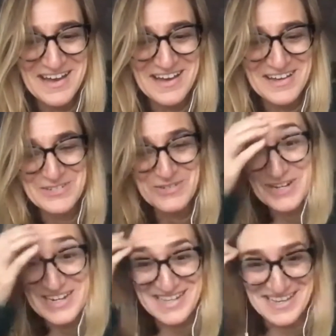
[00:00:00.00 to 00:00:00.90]

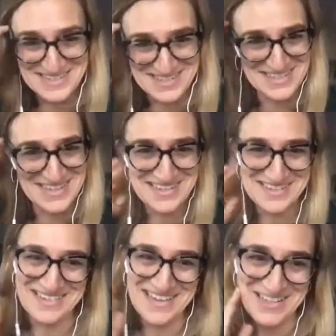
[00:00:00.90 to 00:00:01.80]
joining us
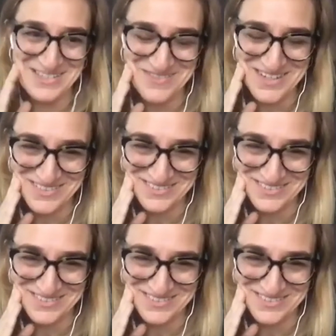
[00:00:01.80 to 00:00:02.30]
as well.